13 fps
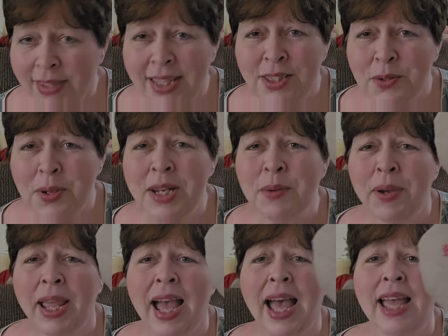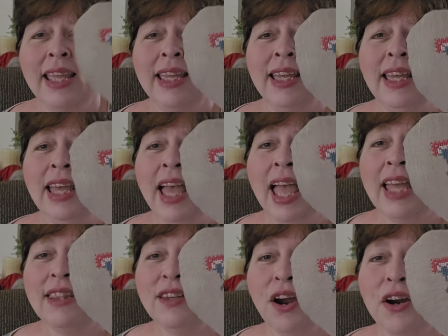So anyway, I
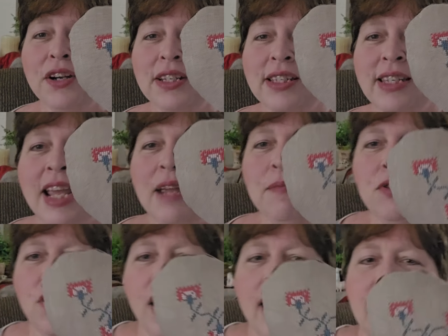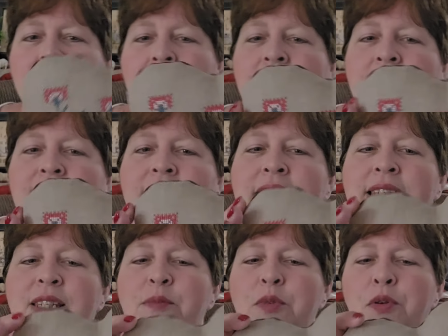had the hardest time trying to get this
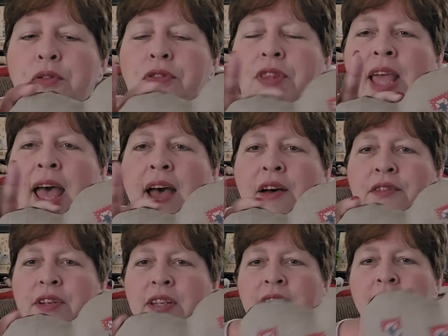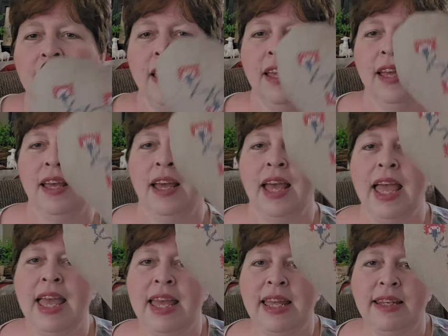smoothed out,
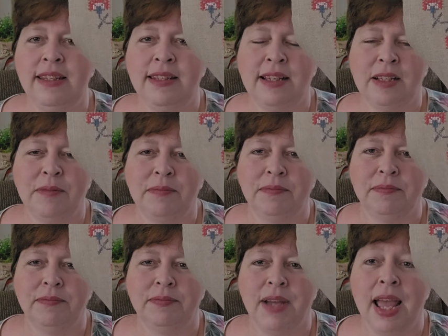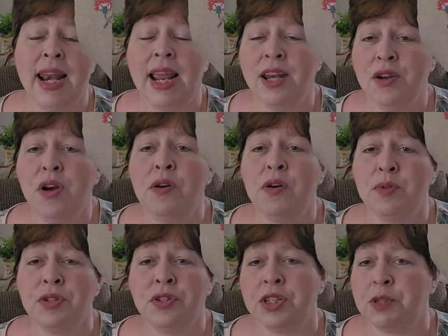and I know it
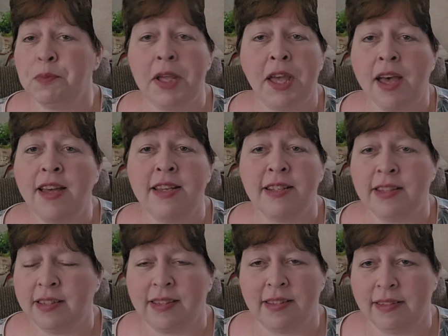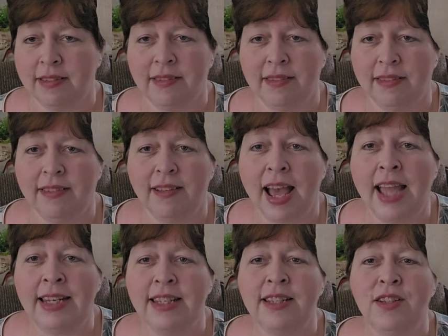was just because
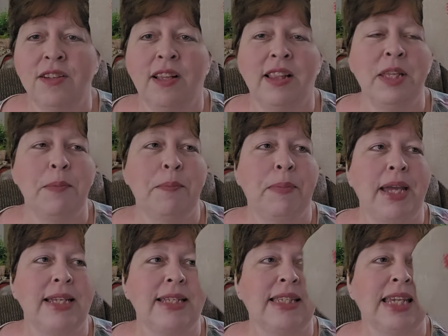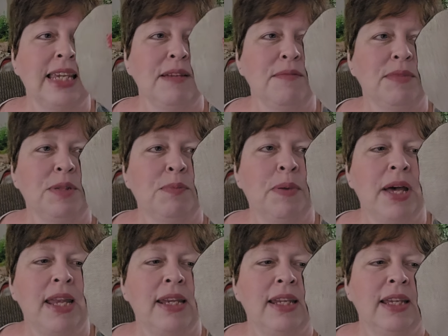I didn't clip my seams,
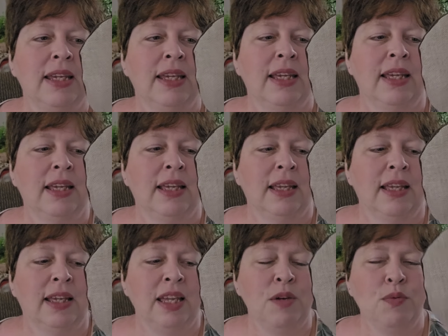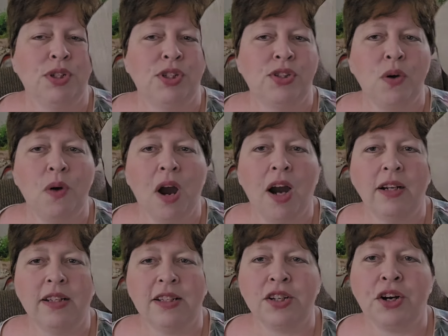but it was so
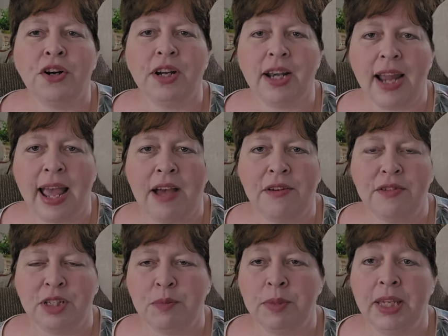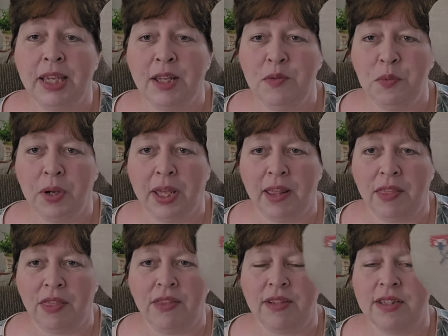hard to turn it out to begin
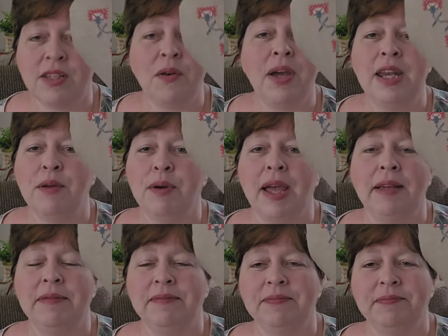with. So anyway,